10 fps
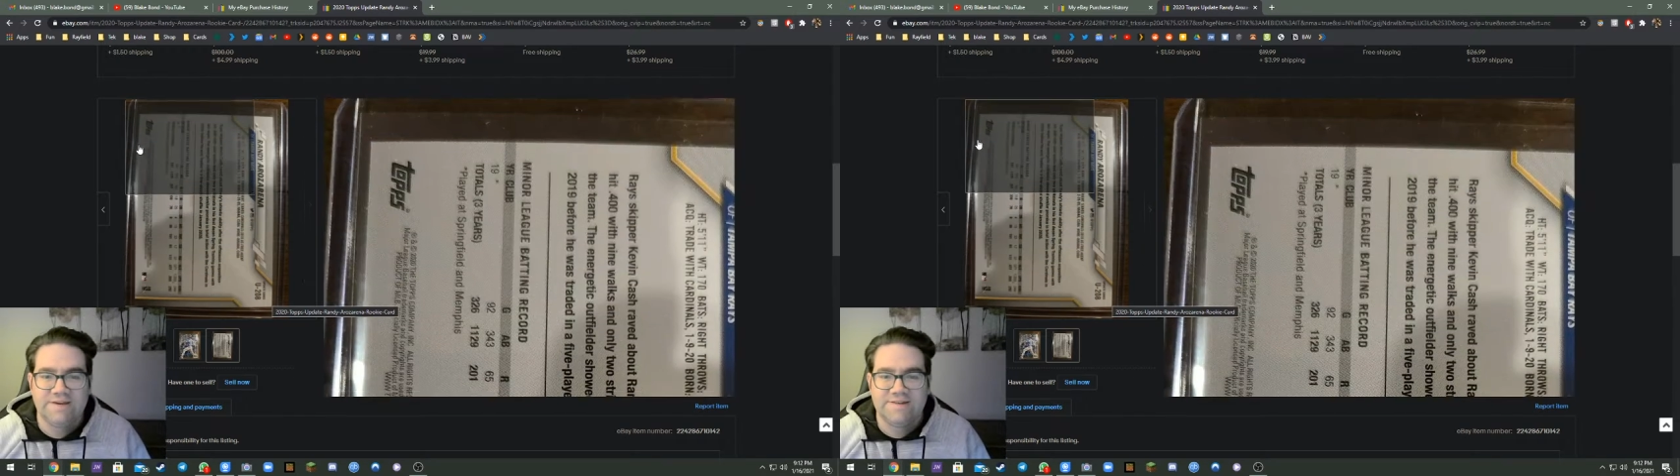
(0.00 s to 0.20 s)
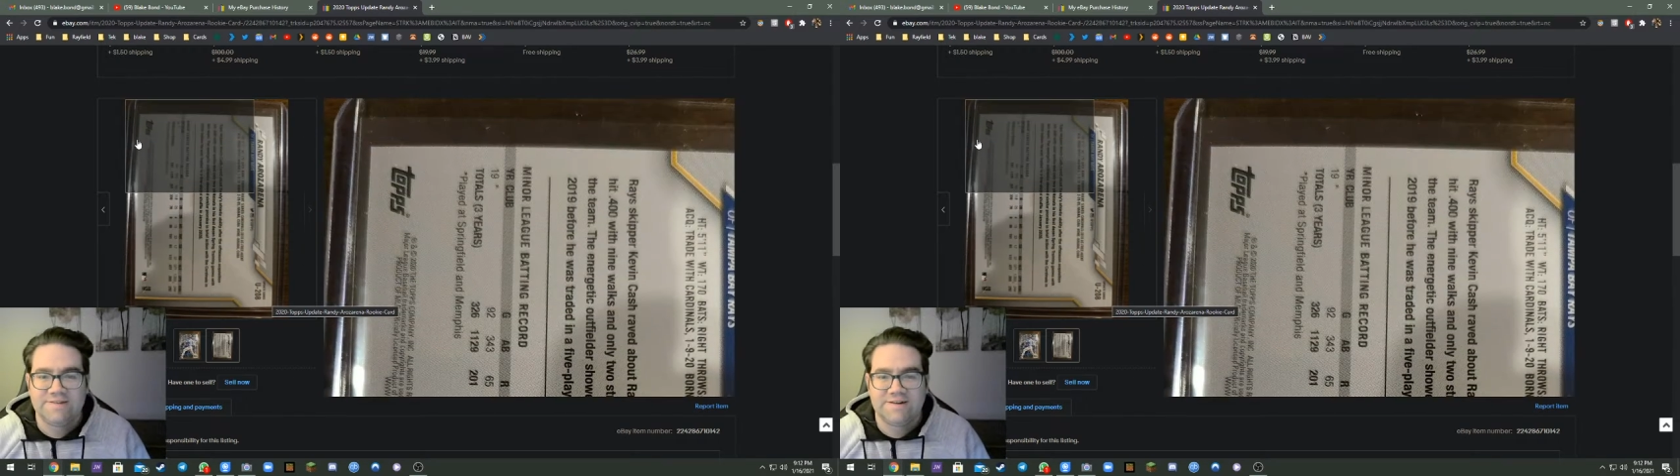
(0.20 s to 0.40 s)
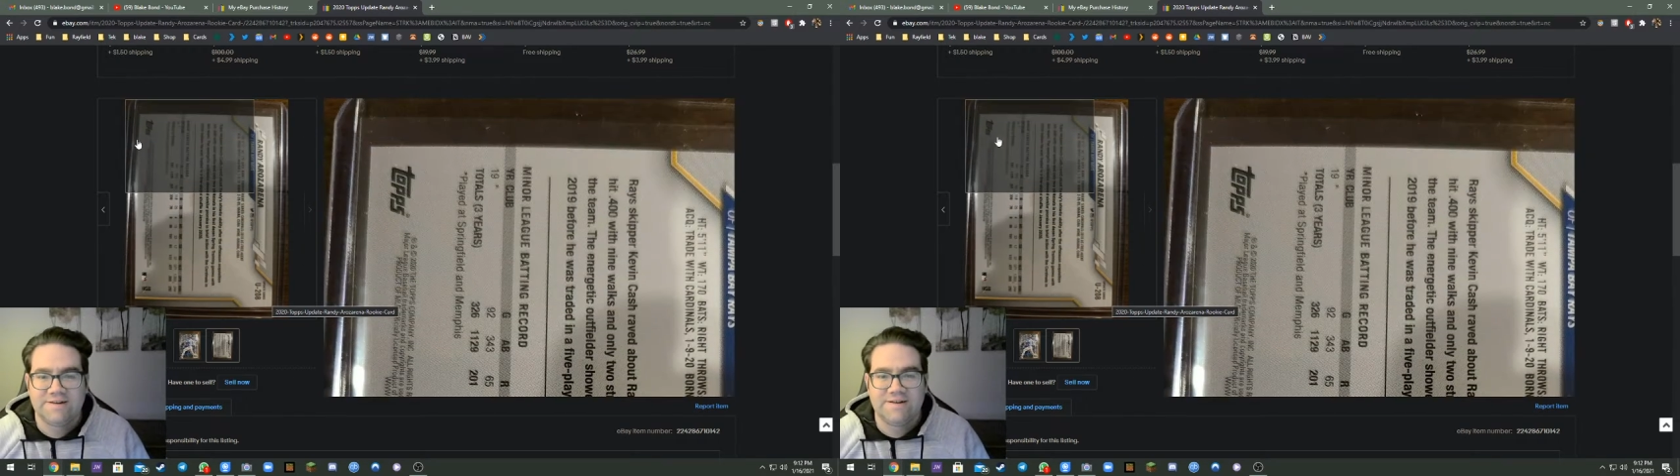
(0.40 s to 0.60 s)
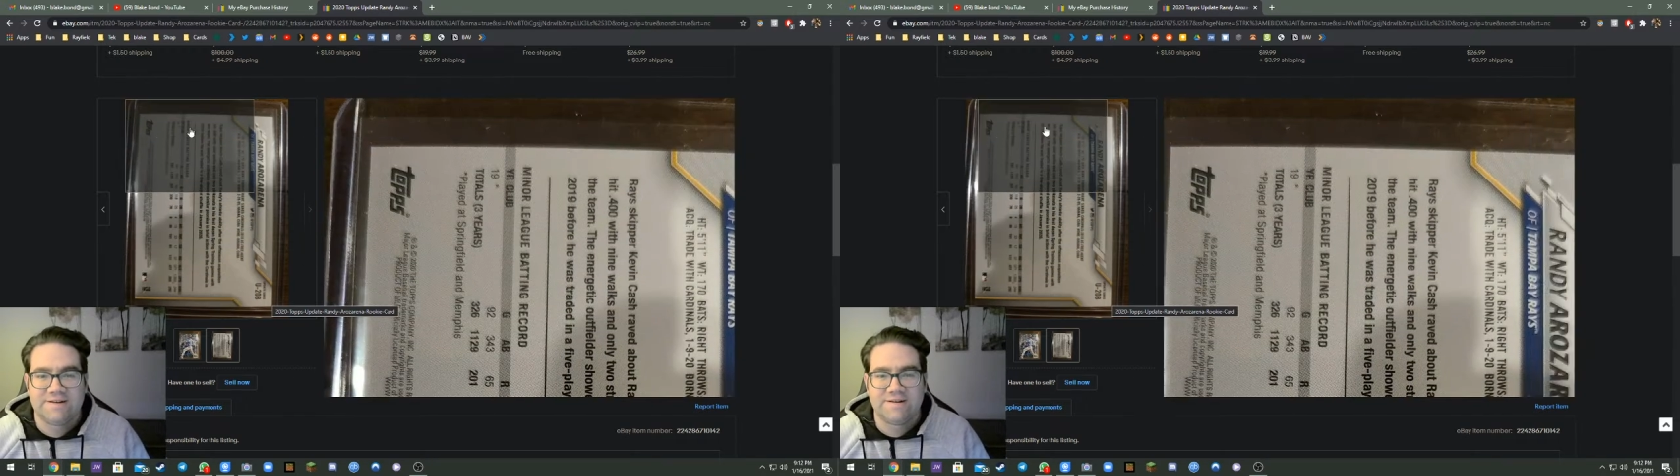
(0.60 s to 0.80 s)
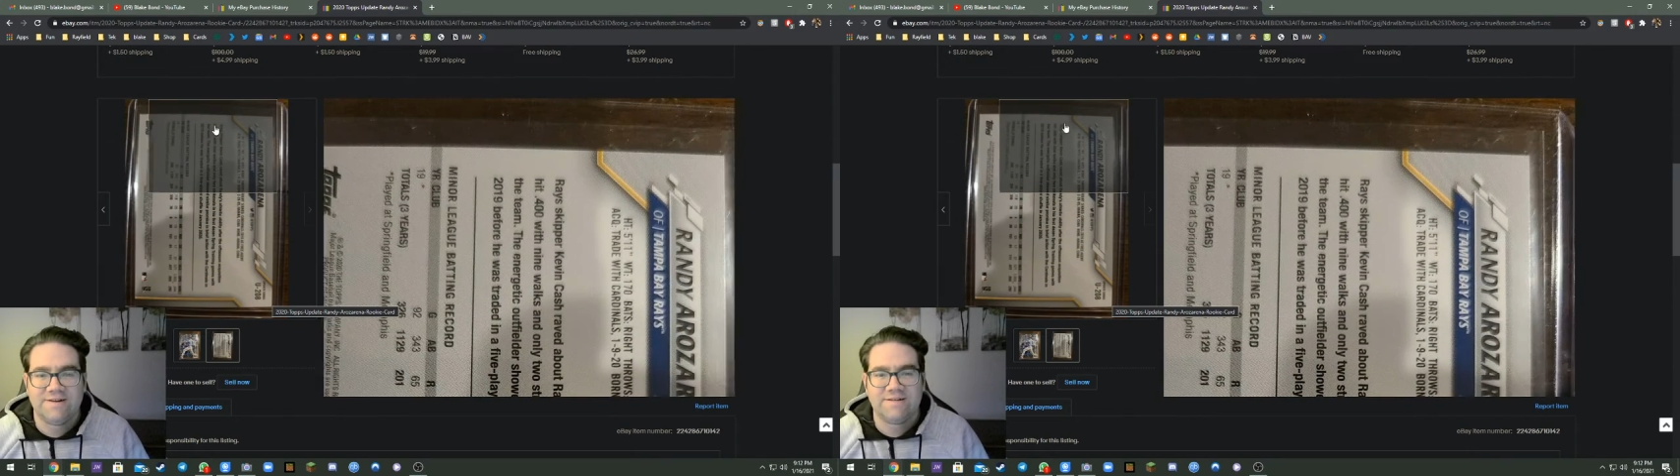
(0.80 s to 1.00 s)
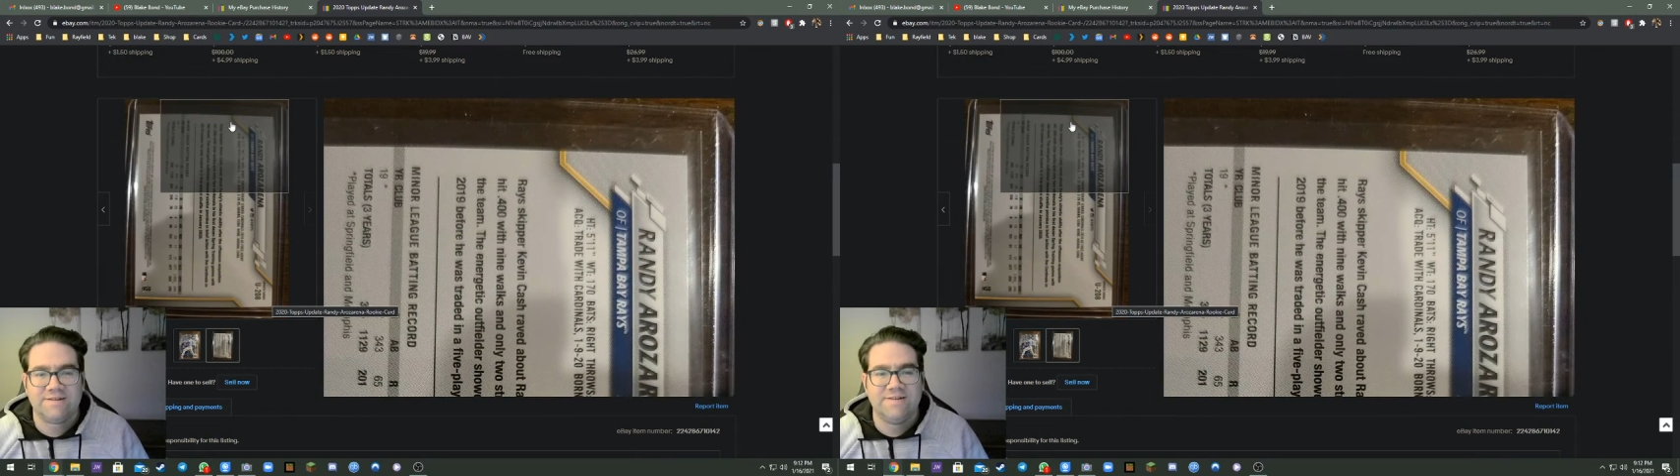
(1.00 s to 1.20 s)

Sorry, Kurt.